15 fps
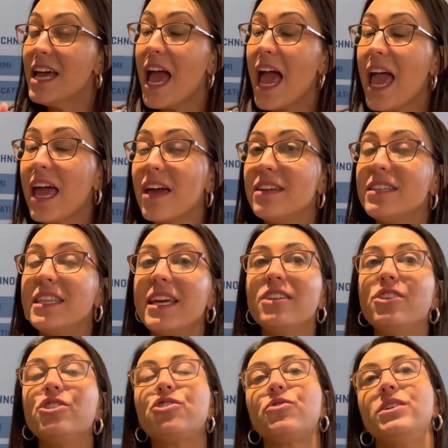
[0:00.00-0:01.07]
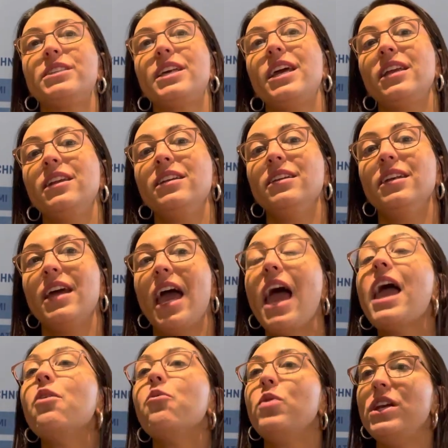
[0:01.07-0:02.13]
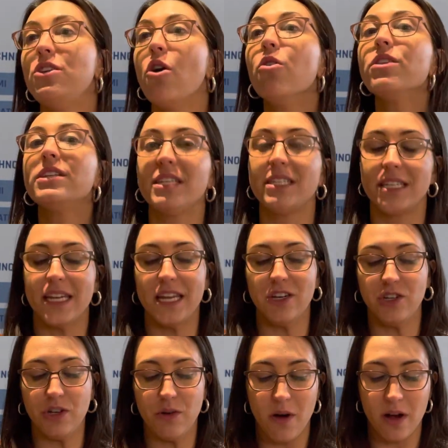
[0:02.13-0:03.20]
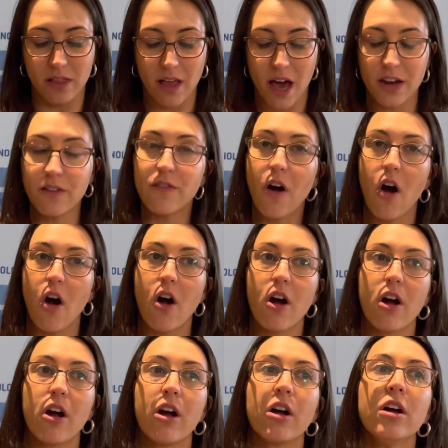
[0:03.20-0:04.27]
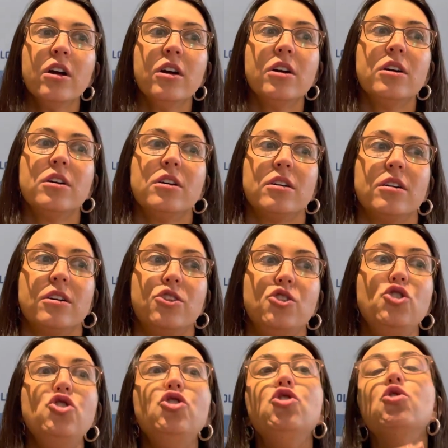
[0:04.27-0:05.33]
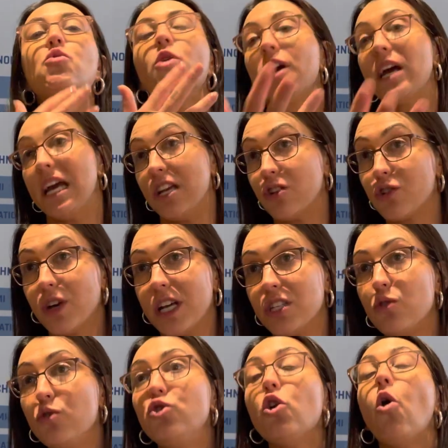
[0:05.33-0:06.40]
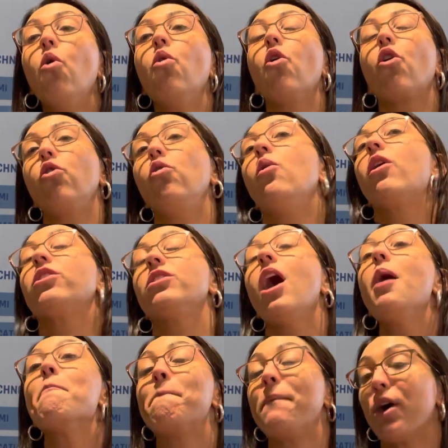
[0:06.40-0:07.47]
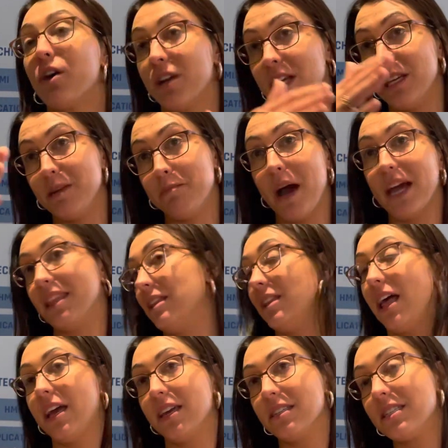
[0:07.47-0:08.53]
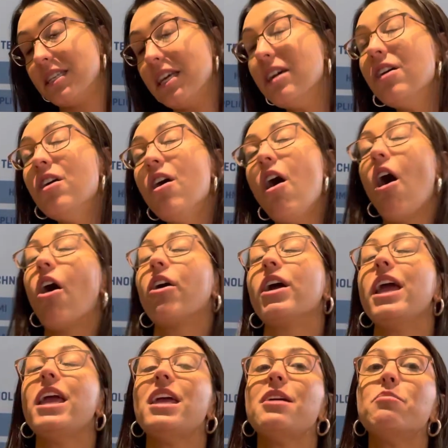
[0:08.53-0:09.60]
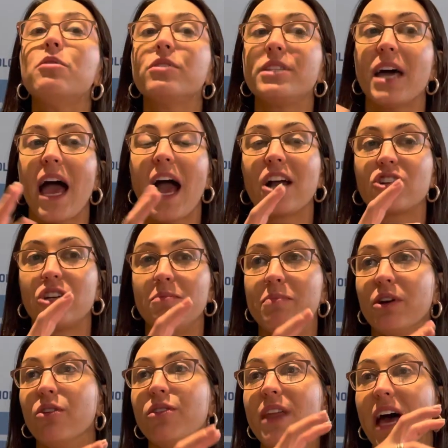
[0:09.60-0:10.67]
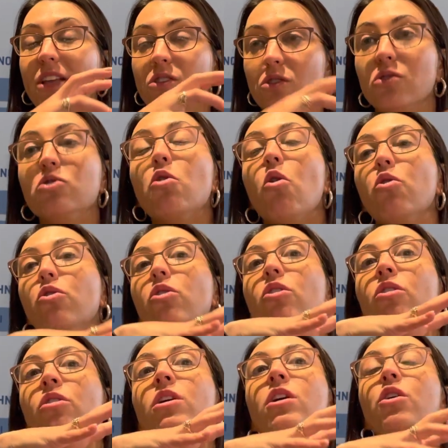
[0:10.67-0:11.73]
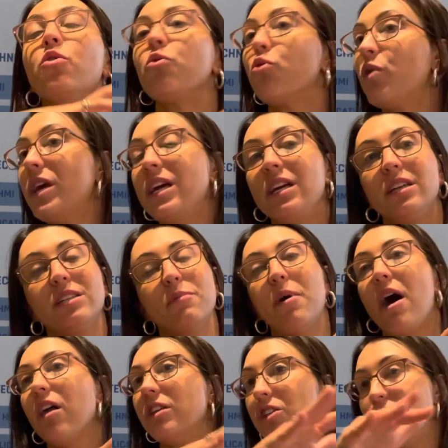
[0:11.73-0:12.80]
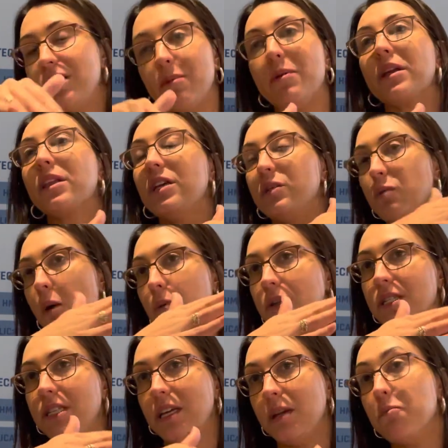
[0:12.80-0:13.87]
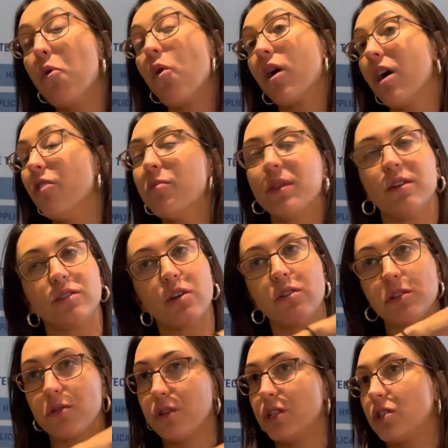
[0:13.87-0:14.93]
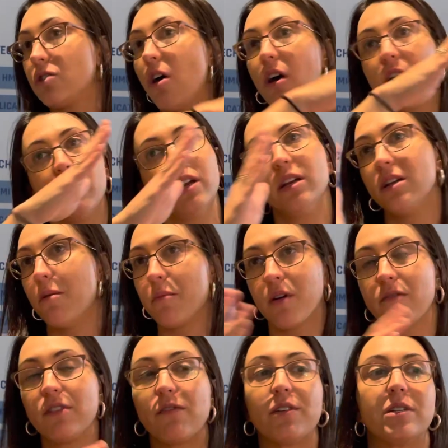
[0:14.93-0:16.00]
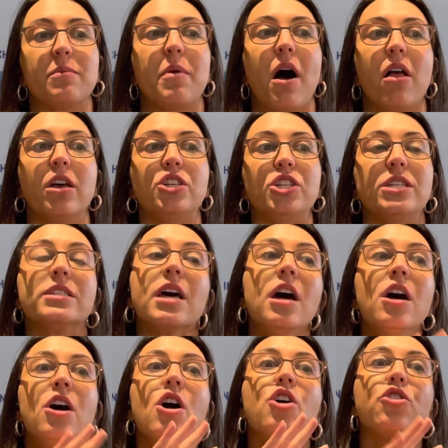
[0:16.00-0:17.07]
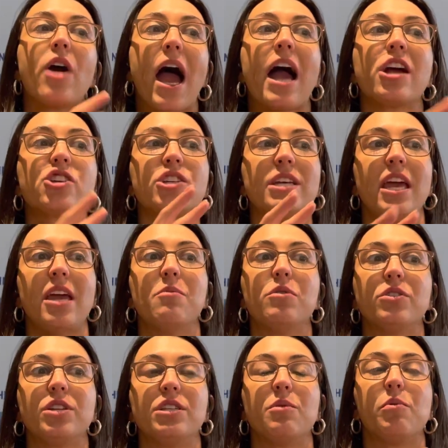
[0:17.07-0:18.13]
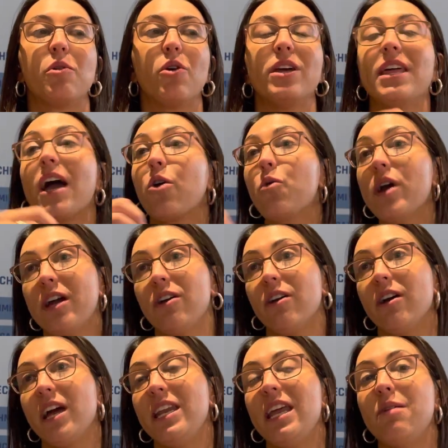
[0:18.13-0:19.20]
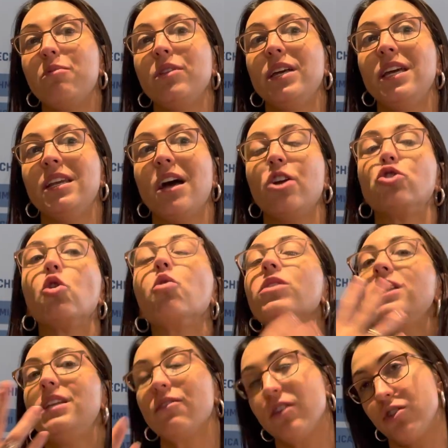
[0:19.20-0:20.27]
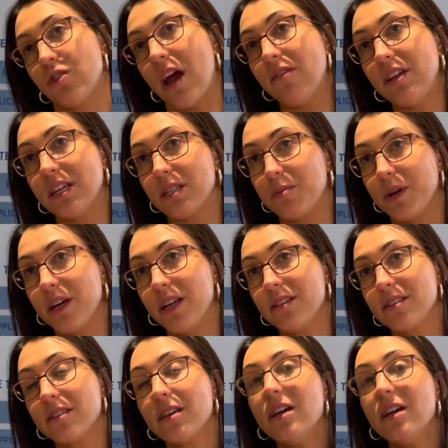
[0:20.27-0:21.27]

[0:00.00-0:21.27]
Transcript: And the industry is saying, hey, we know this is an issue. A lot of our newer entrants who are not burdened by the legacy are able to actually build that zonal ring topology. Typically is what we're seeing more of, but there's also the star and a number of different topologies. They're actually able to deploy that quicker, enabling a totally different driving experience.